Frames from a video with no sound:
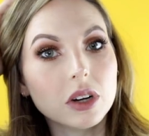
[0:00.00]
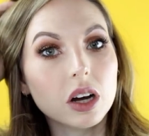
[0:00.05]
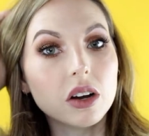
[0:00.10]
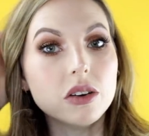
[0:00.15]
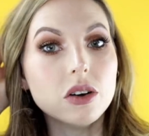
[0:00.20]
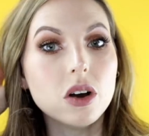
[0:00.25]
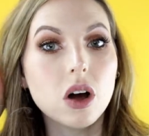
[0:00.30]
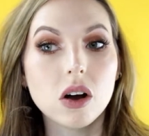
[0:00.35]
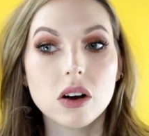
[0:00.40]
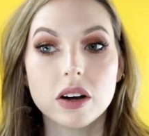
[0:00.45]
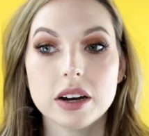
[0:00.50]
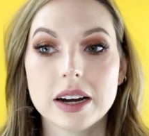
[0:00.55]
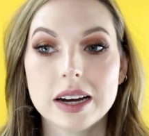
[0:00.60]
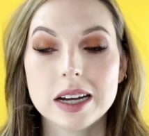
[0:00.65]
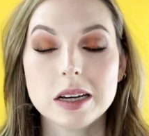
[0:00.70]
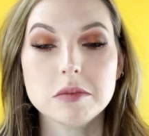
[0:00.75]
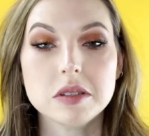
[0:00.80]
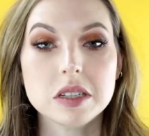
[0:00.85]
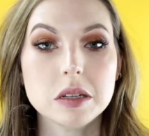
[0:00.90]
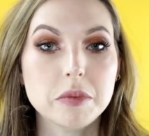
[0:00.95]
are not on
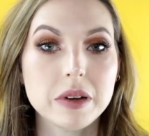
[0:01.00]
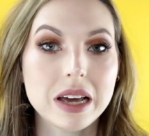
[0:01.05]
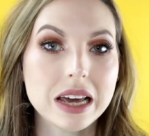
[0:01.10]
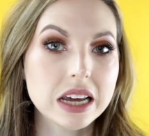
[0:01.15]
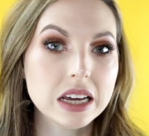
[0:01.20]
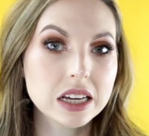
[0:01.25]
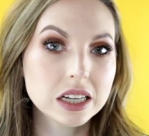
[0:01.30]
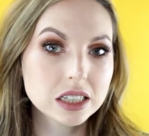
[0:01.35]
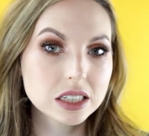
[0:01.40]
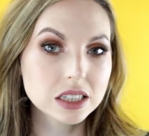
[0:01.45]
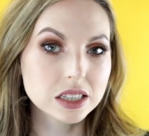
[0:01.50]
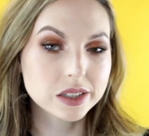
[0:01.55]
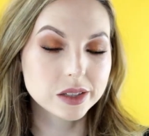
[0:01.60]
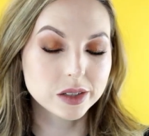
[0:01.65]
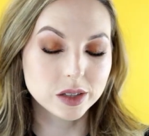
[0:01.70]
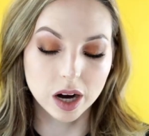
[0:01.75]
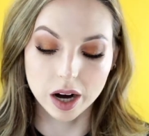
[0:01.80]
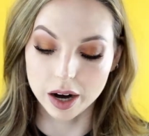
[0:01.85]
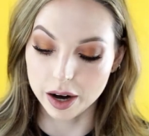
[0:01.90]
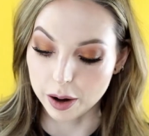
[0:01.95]
IMDb.
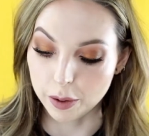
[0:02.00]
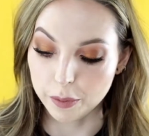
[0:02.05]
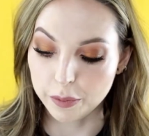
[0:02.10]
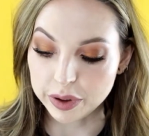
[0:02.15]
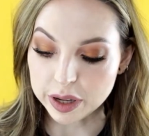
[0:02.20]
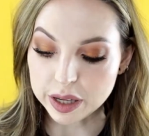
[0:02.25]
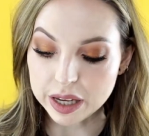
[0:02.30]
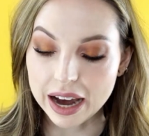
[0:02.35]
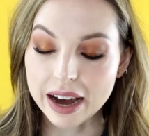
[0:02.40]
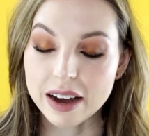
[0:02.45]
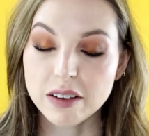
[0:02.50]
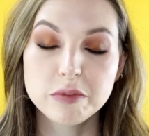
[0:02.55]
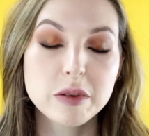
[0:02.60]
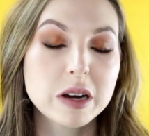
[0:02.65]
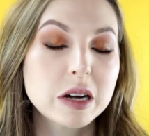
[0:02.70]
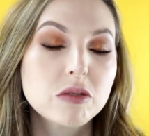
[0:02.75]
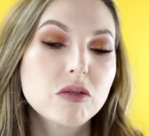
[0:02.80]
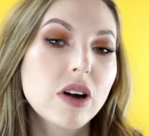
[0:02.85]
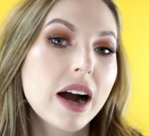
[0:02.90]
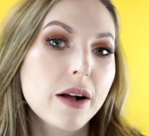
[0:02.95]
So, but yeah, I've
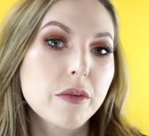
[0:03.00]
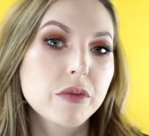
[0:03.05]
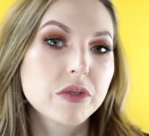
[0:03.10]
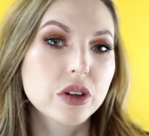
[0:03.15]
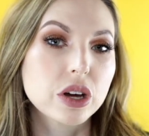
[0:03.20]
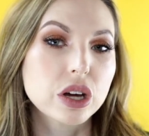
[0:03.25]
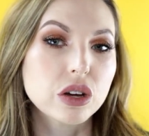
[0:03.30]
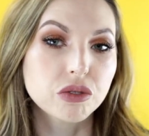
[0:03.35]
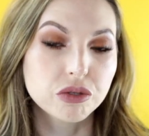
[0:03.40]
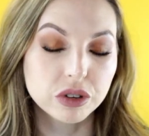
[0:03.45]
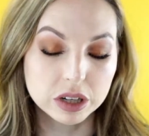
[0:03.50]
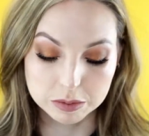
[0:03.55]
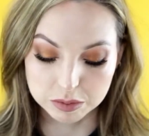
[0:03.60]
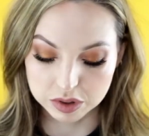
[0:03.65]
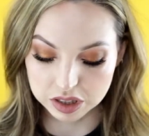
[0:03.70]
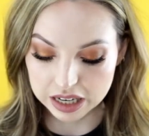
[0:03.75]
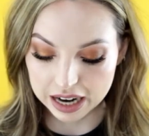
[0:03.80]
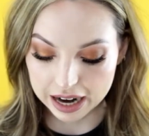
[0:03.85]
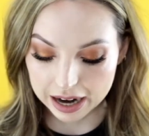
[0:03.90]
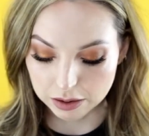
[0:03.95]
made around 30
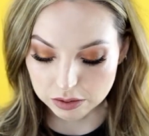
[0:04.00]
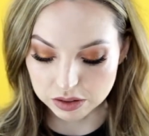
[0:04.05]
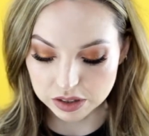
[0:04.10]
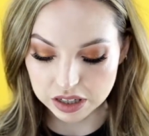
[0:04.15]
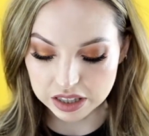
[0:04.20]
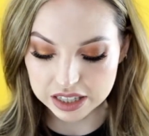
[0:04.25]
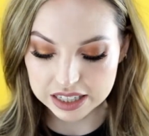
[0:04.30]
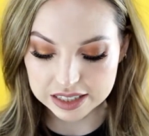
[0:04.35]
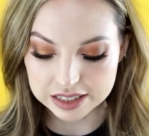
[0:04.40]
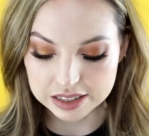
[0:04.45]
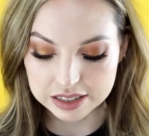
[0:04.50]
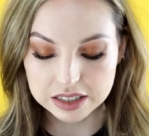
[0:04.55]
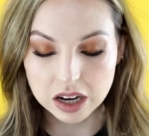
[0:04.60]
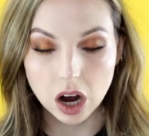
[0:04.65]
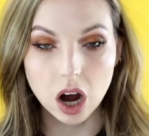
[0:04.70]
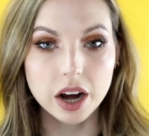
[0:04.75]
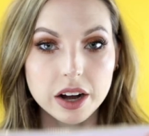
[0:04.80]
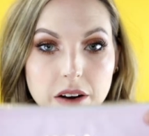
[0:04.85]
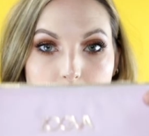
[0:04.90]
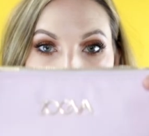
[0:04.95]
films now. So this is kind